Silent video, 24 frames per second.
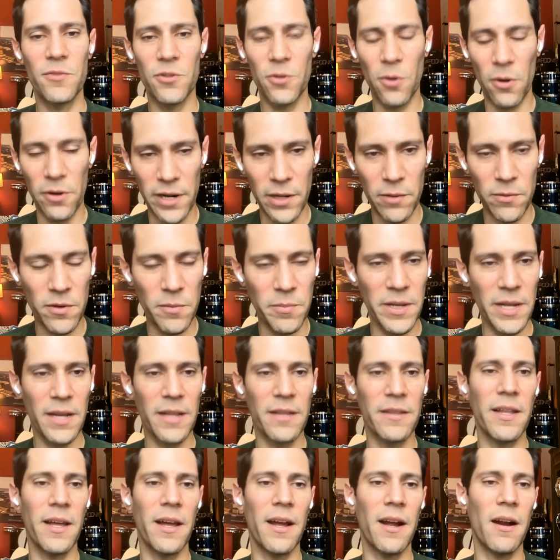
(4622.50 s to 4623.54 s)
Jordy would be
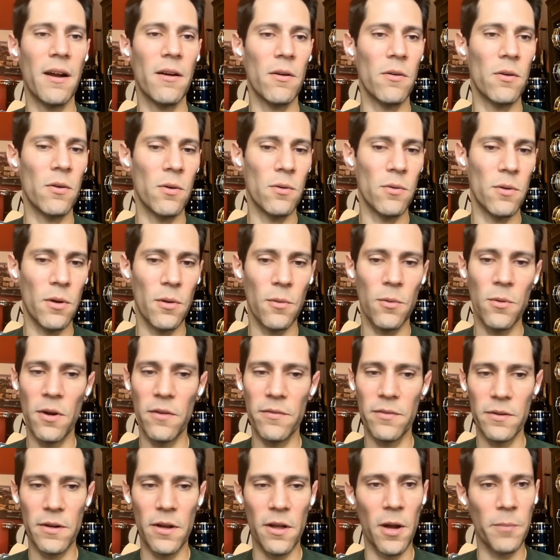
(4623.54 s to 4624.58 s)
in there, or
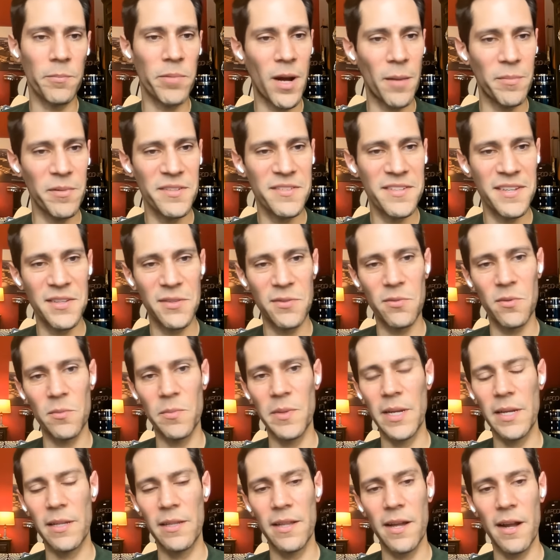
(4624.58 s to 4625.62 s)
whoever, our publicist would
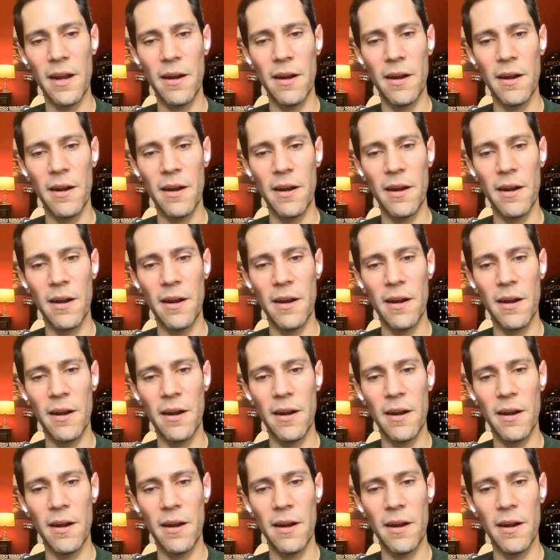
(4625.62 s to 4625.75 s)
be in